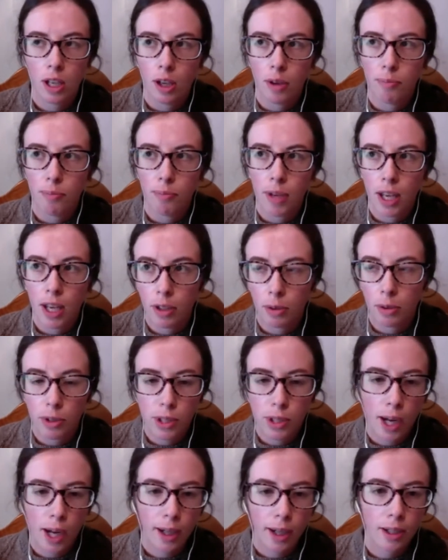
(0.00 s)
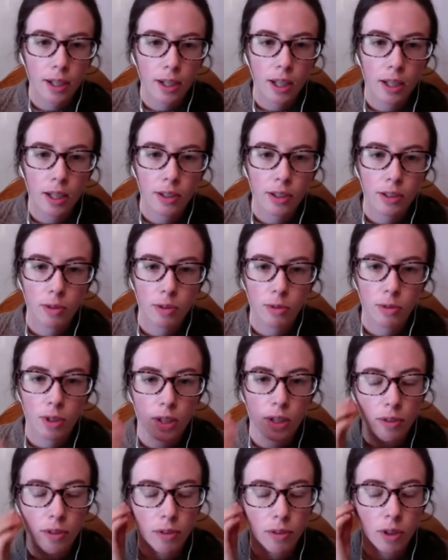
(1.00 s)
manual techniques using
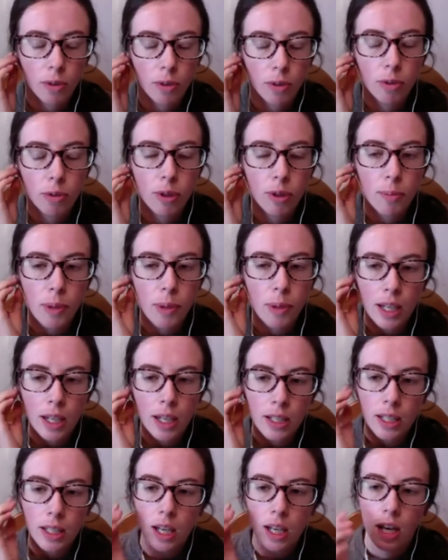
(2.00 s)
different equipment.